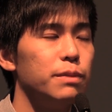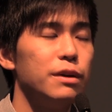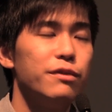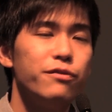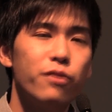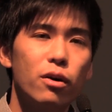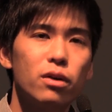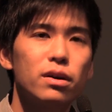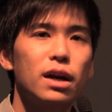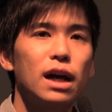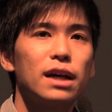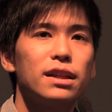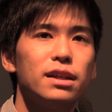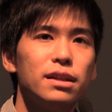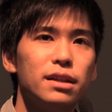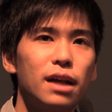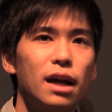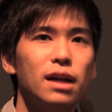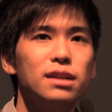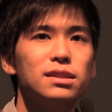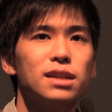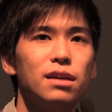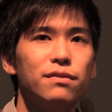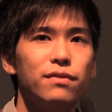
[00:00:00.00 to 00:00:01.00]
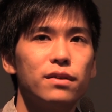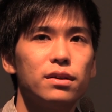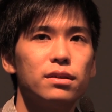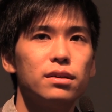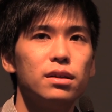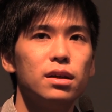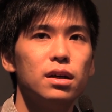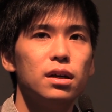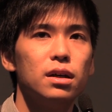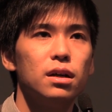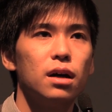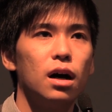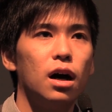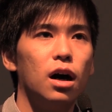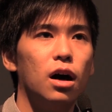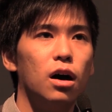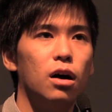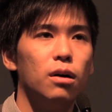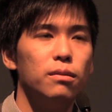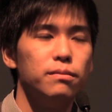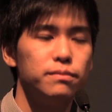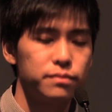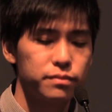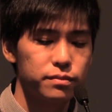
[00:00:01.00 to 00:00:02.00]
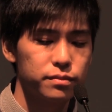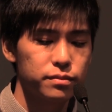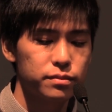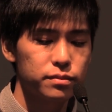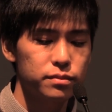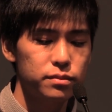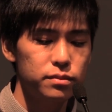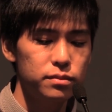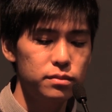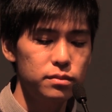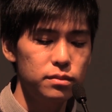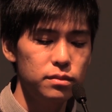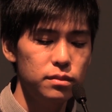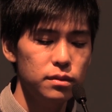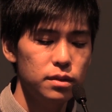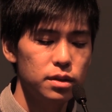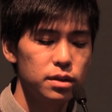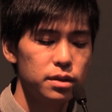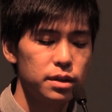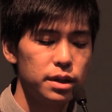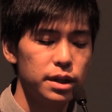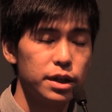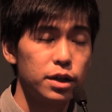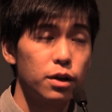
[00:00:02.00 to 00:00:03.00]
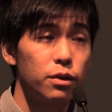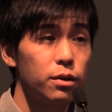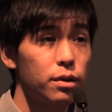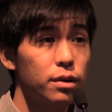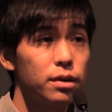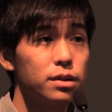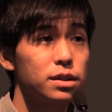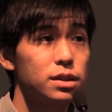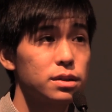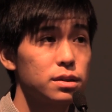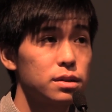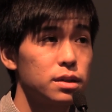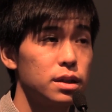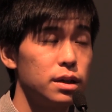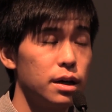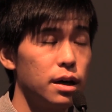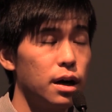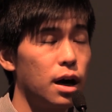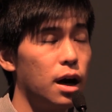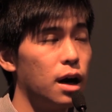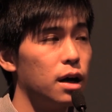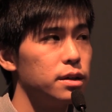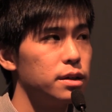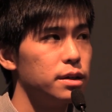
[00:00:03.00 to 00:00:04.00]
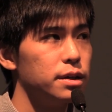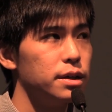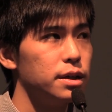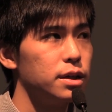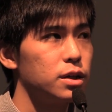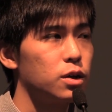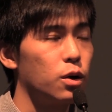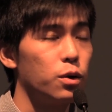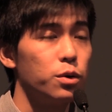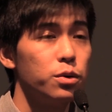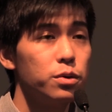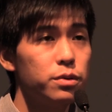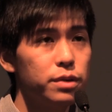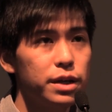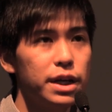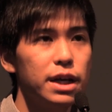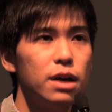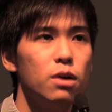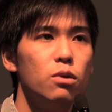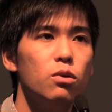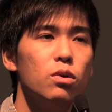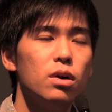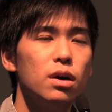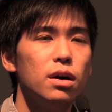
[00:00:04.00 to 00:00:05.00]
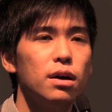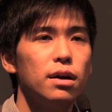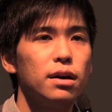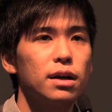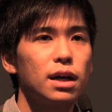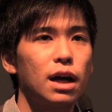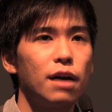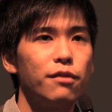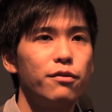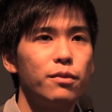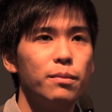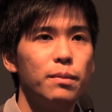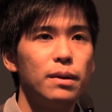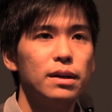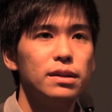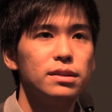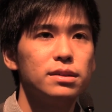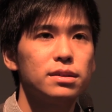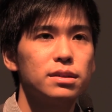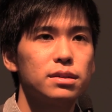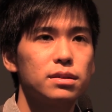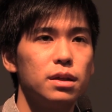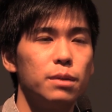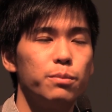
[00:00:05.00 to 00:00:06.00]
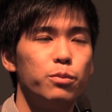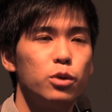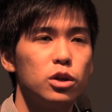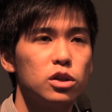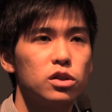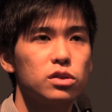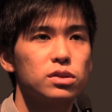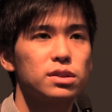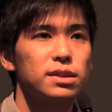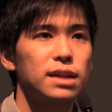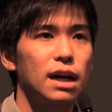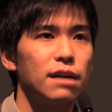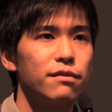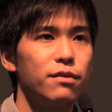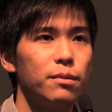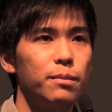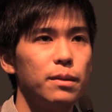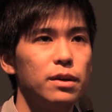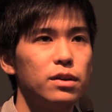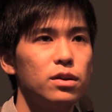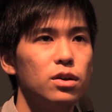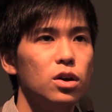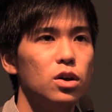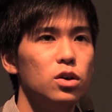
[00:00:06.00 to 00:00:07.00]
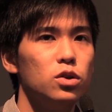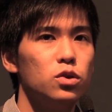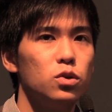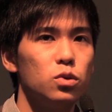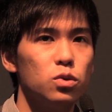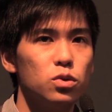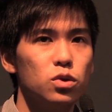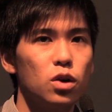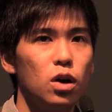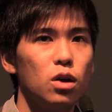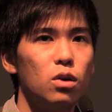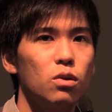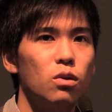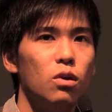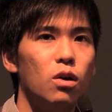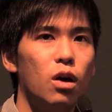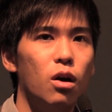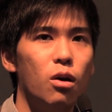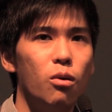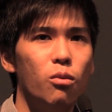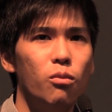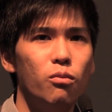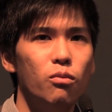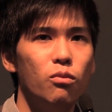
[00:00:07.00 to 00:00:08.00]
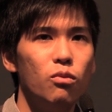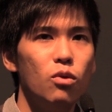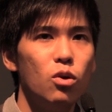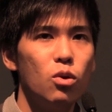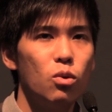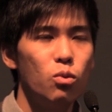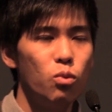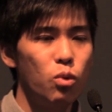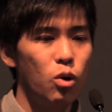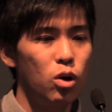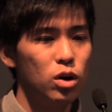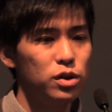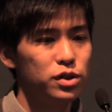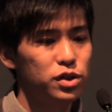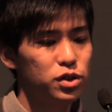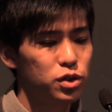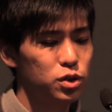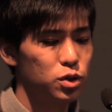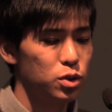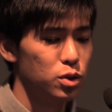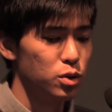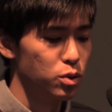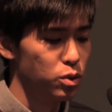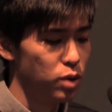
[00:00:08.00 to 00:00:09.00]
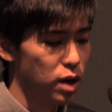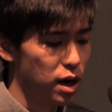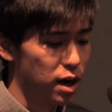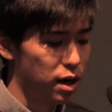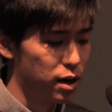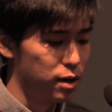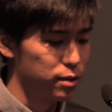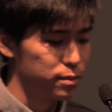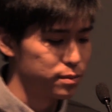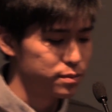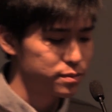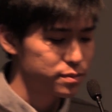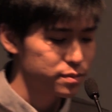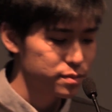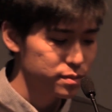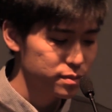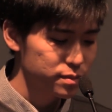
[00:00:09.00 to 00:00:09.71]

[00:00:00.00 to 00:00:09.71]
before 1997, um, the, colonial, the, uh, the colonial government, the British government, do not um, want to um,